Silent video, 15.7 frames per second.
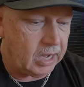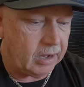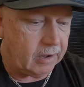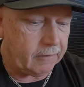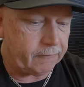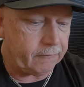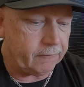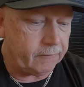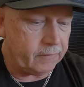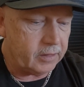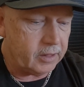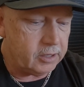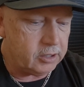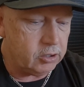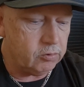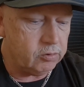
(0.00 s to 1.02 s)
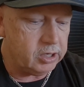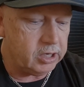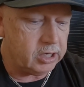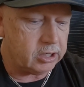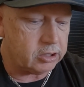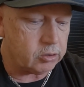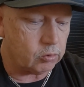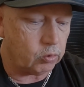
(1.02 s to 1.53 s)
if you
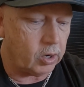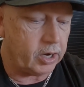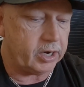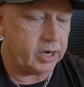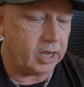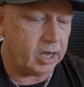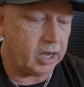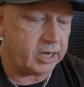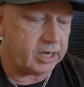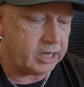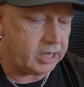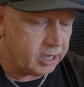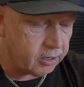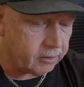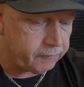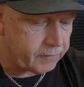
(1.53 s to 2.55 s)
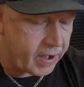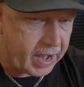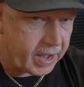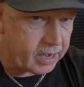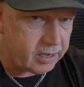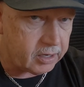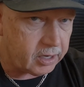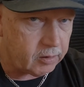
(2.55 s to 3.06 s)
needed to run a heater
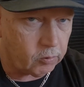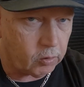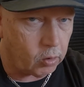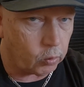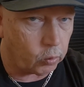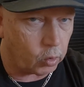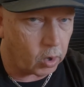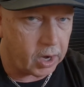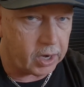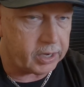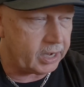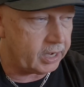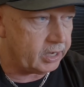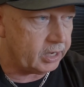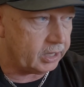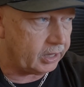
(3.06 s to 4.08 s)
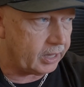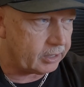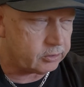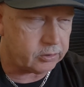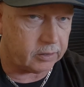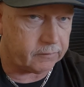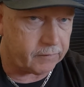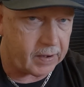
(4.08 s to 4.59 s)
fan, it won't run an
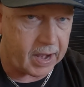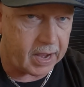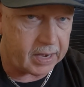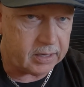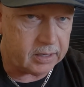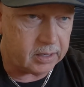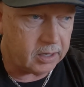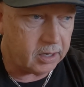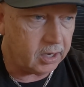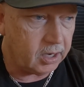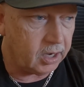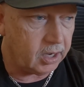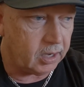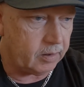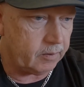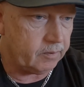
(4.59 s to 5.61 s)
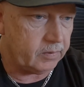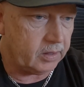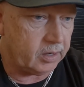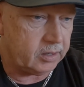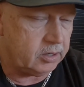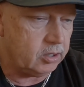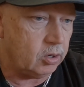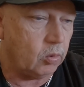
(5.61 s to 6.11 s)
electric fan.
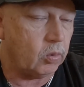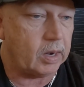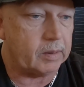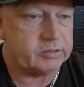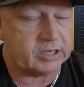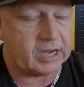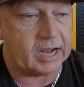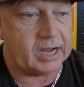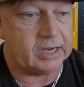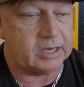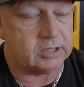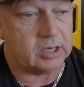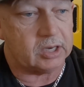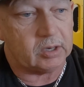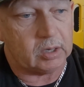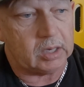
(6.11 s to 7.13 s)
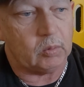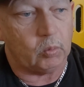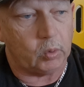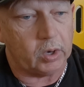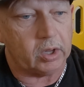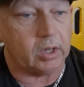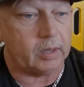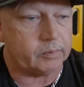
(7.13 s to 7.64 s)
You know what I'm saying is it
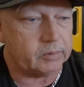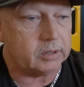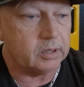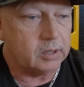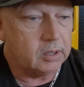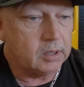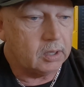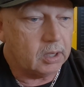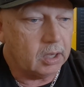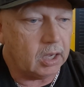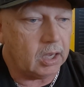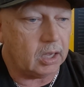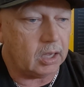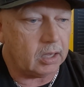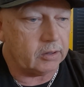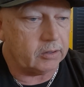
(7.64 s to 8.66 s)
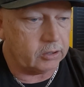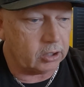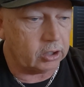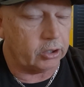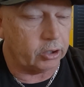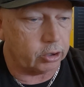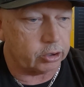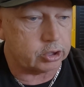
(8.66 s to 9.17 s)
will,
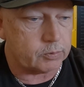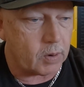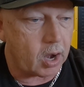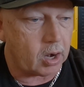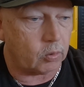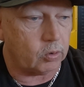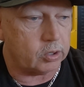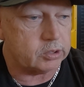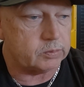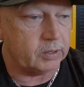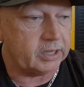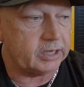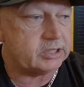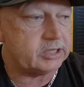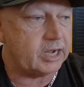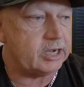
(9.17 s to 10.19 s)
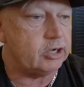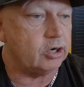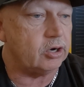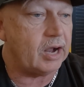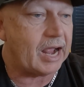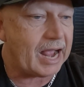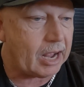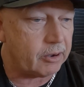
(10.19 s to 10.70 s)
the little smaller ones, but let's say
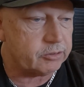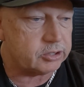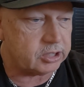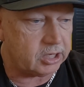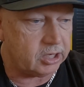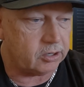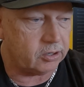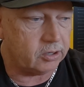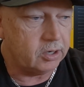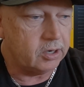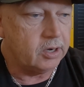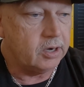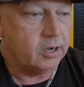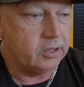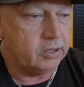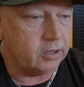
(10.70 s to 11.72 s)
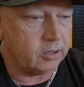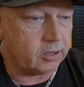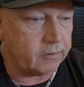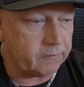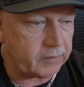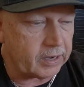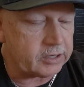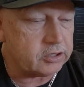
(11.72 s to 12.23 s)
your house heater, your
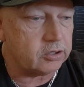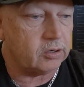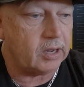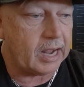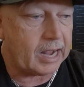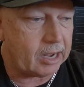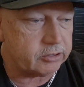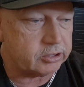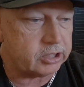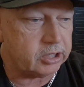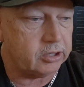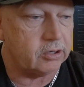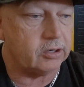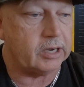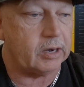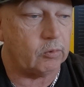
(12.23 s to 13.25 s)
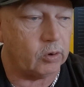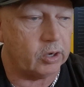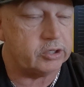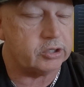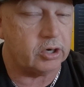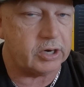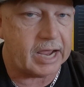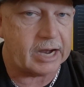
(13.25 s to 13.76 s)
conventional house heater that
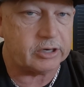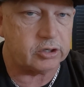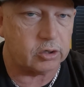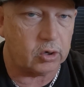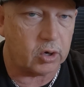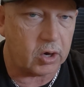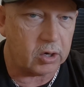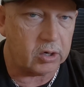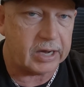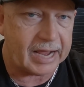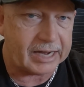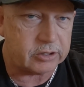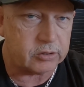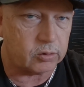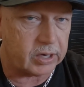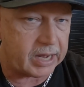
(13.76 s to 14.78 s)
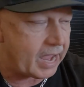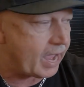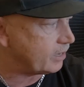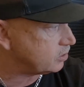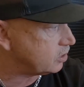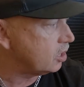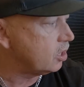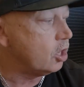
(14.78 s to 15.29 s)
runs on natural
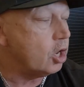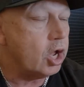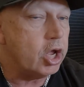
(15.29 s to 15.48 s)
gas,